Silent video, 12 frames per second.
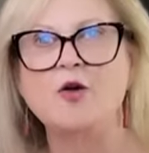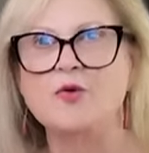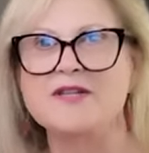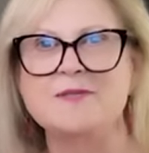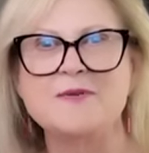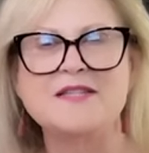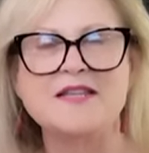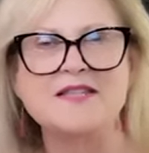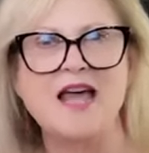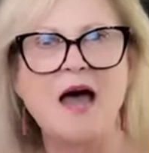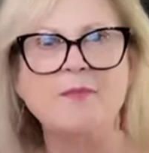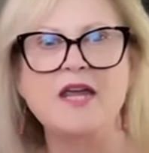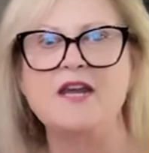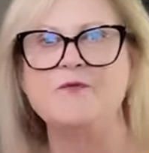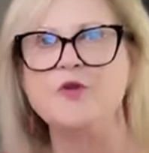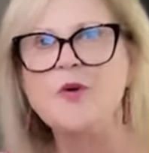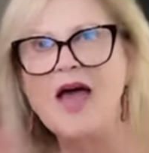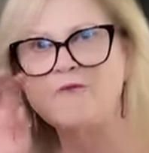Christmas is coming. If
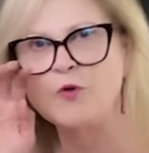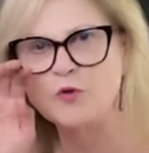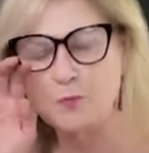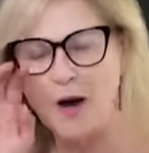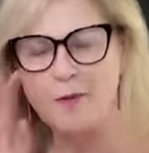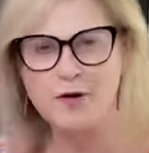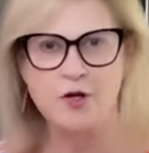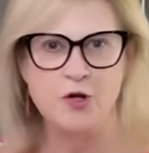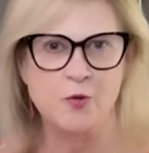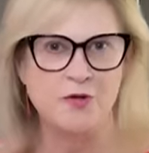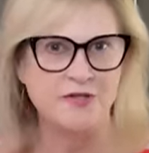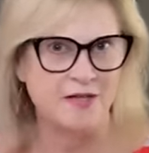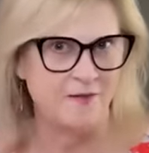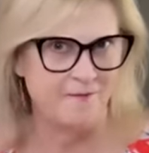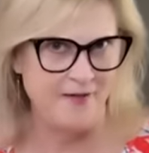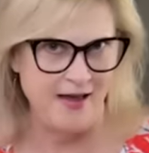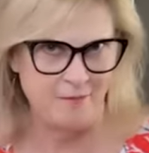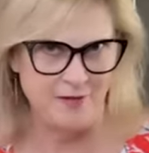you have those barbecuers in the
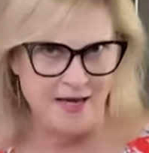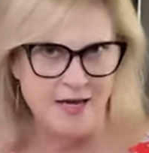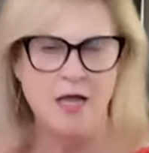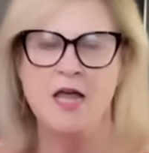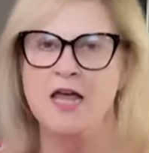family,